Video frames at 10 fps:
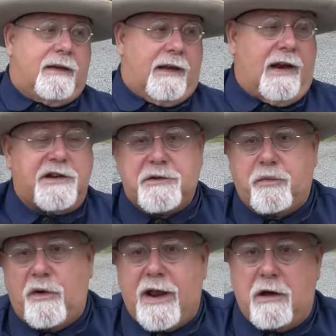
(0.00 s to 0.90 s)
and I should
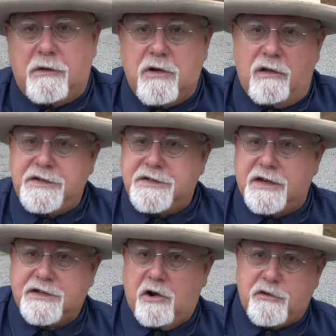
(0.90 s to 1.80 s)
point out, we call these
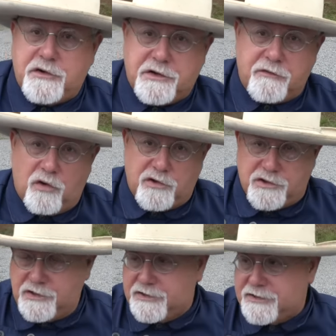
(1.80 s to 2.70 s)
guns cartridge
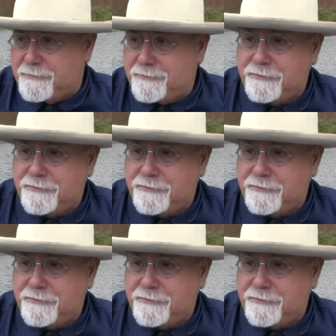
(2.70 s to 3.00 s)
conversions,